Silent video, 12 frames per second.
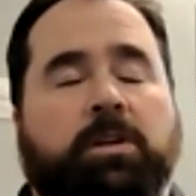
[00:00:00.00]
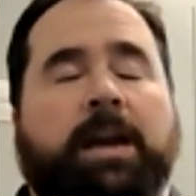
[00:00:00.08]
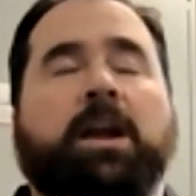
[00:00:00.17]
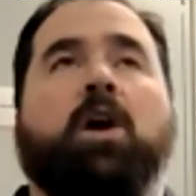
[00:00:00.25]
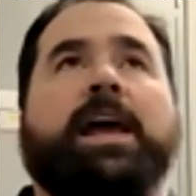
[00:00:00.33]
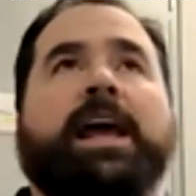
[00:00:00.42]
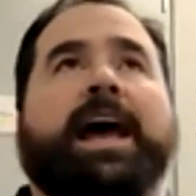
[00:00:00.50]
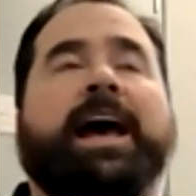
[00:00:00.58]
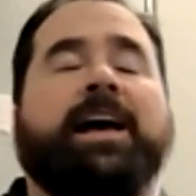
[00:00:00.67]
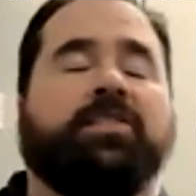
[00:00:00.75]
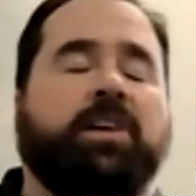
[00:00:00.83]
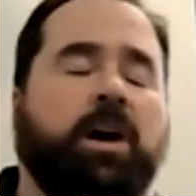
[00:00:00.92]
no, he
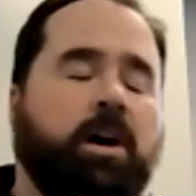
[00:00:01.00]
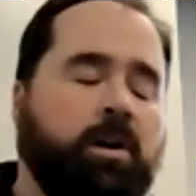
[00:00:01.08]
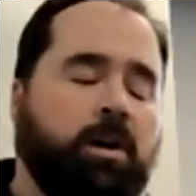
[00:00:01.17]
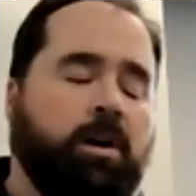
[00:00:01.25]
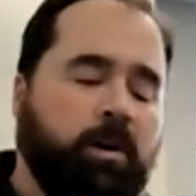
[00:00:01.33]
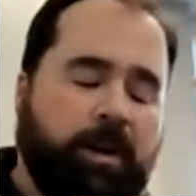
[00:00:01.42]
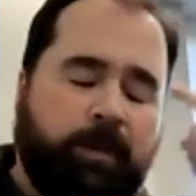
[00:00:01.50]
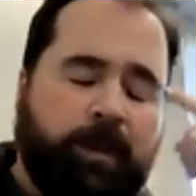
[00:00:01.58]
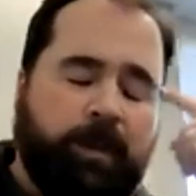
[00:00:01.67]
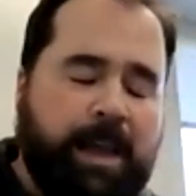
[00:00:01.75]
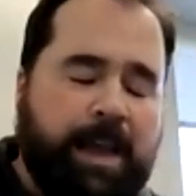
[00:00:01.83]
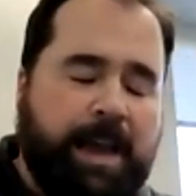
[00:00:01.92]
has. Oh no,
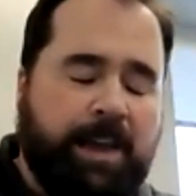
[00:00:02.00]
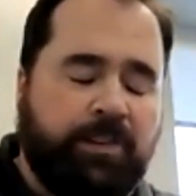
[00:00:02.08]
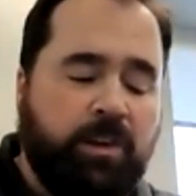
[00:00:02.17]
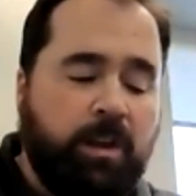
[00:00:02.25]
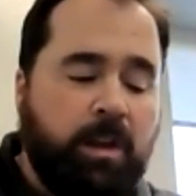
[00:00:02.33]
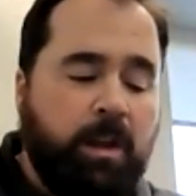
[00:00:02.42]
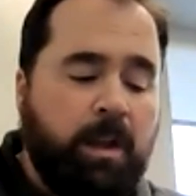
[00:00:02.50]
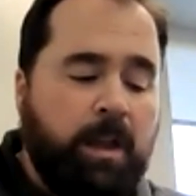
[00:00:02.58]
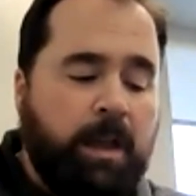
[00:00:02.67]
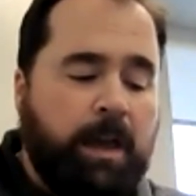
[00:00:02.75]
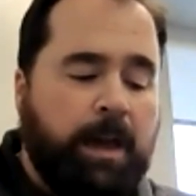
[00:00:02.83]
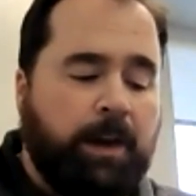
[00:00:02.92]
he has
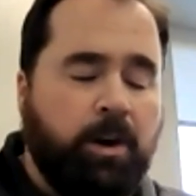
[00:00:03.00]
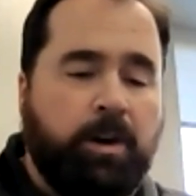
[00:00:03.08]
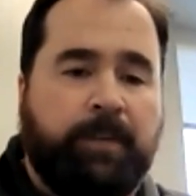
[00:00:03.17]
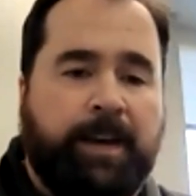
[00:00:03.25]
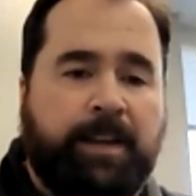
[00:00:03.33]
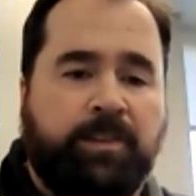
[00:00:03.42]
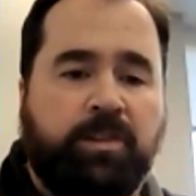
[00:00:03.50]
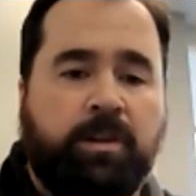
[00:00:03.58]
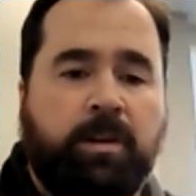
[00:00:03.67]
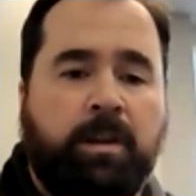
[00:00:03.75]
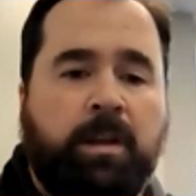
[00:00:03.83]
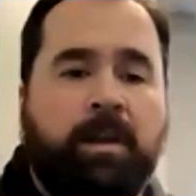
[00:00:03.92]
current events.
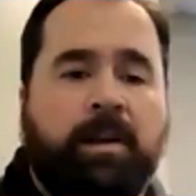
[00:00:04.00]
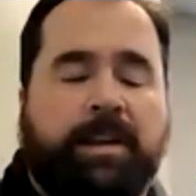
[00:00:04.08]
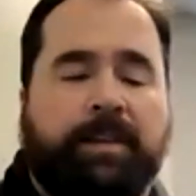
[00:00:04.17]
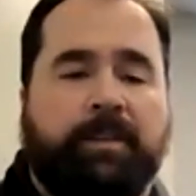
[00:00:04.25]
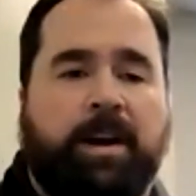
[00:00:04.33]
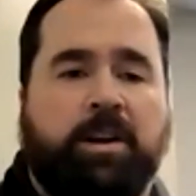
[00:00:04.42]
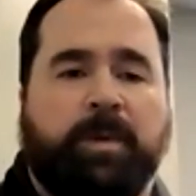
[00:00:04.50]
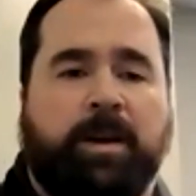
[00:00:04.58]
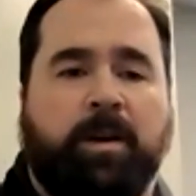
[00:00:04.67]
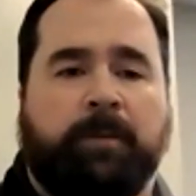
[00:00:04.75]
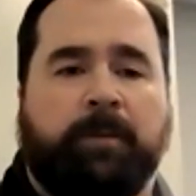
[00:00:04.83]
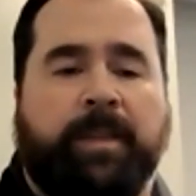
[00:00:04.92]
7th graders will be
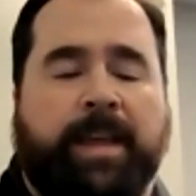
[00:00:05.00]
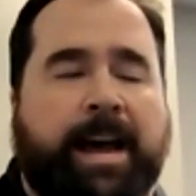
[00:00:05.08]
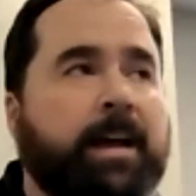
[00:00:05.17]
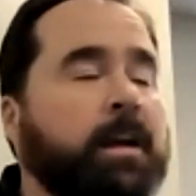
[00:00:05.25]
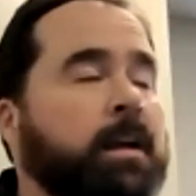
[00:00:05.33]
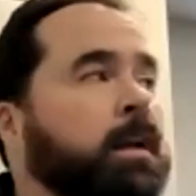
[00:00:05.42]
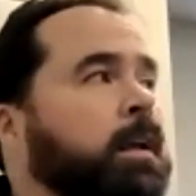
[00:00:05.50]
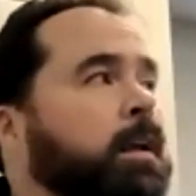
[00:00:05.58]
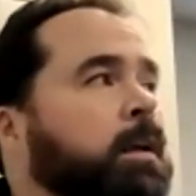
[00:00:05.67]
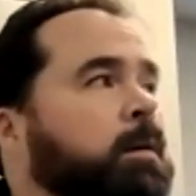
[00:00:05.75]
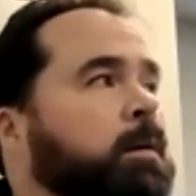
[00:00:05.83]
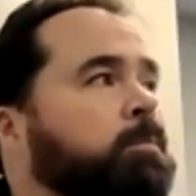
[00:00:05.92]
going up for that.
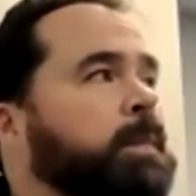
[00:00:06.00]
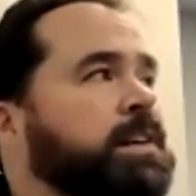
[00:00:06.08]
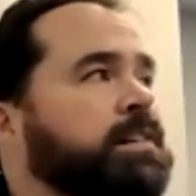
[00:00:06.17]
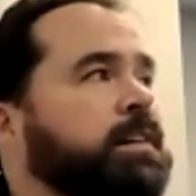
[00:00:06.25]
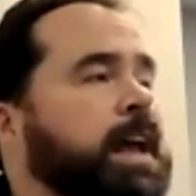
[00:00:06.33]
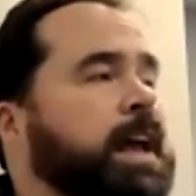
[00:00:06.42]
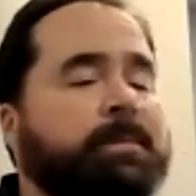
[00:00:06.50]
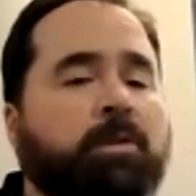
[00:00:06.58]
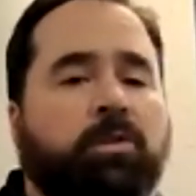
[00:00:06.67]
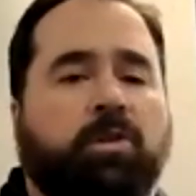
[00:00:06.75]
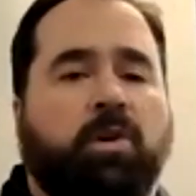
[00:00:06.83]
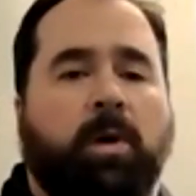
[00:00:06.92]
Miss
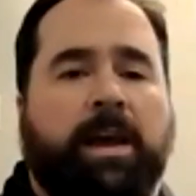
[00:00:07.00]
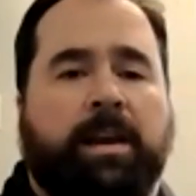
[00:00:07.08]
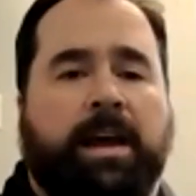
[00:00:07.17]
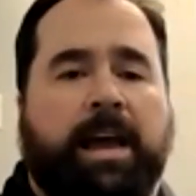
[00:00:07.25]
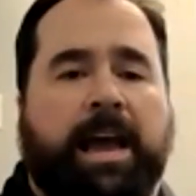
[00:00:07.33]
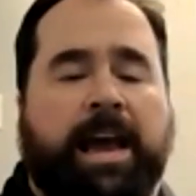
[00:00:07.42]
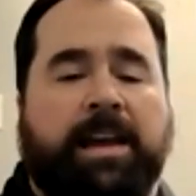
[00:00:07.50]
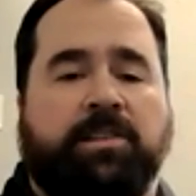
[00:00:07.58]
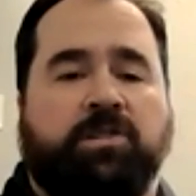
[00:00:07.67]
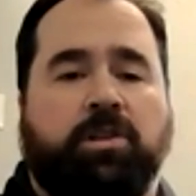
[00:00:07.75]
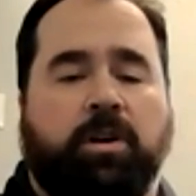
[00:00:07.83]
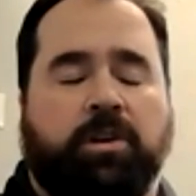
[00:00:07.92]
Campbell's going into A
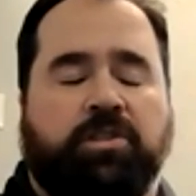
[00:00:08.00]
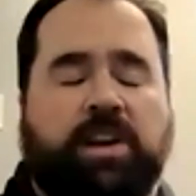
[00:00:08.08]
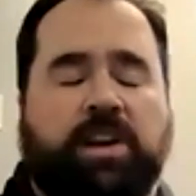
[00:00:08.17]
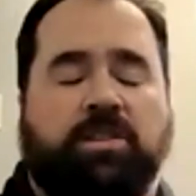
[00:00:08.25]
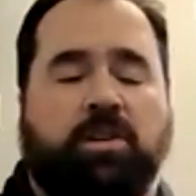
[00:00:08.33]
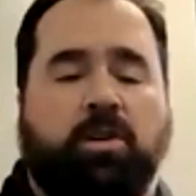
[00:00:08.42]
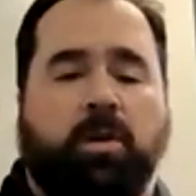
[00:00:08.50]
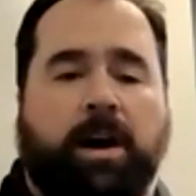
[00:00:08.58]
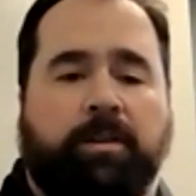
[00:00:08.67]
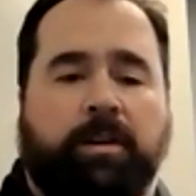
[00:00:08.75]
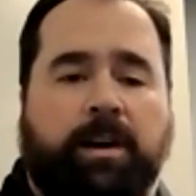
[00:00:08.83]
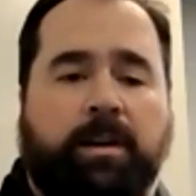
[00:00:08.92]
or C
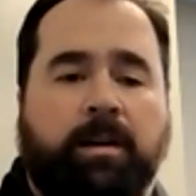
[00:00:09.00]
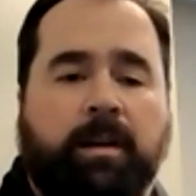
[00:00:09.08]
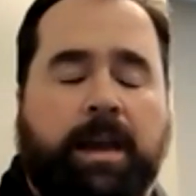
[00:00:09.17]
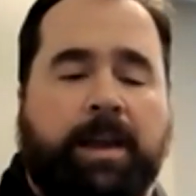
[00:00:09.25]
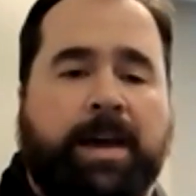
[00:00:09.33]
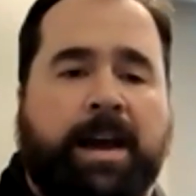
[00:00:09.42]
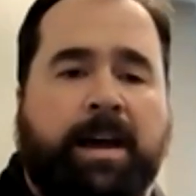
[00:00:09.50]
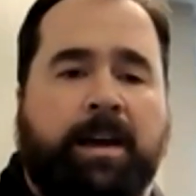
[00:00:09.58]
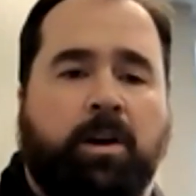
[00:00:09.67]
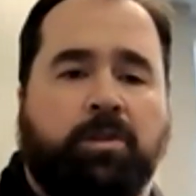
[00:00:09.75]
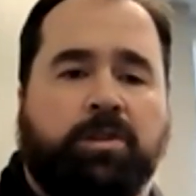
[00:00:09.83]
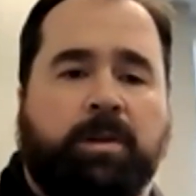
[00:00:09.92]
200, and that I
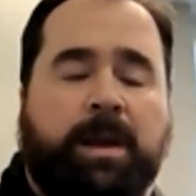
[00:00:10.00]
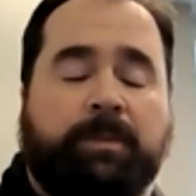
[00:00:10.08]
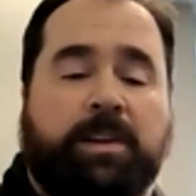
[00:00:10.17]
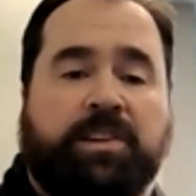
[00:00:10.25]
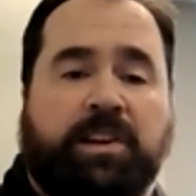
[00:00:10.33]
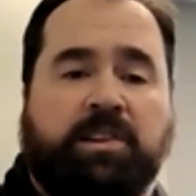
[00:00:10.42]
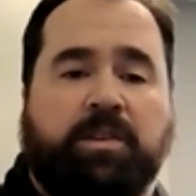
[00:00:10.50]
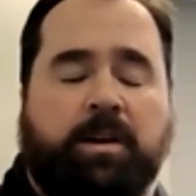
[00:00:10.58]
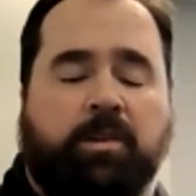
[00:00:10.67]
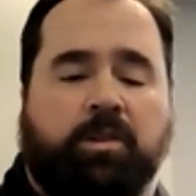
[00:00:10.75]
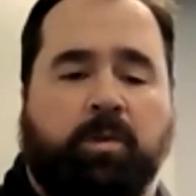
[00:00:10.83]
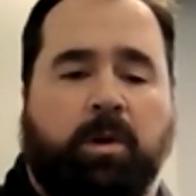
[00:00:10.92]
know some even 6th
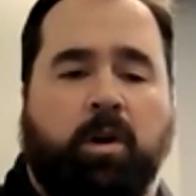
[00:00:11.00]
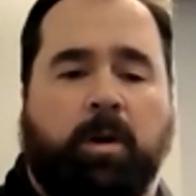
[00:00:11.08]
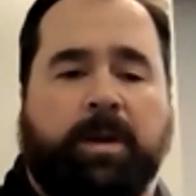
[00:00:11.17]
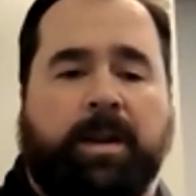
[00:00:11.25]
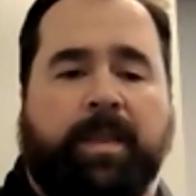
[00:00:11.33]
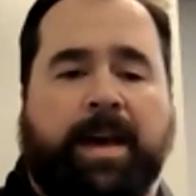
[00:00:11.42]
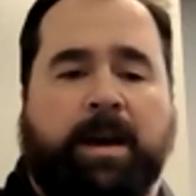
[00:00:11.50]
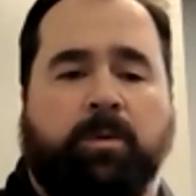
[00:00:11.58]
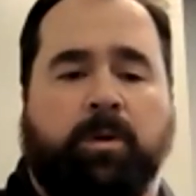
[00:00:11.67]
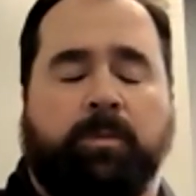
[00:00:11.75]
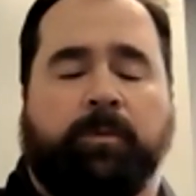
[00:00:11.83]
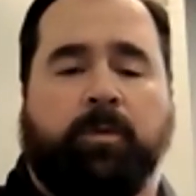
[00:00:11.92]
graders will go up into that room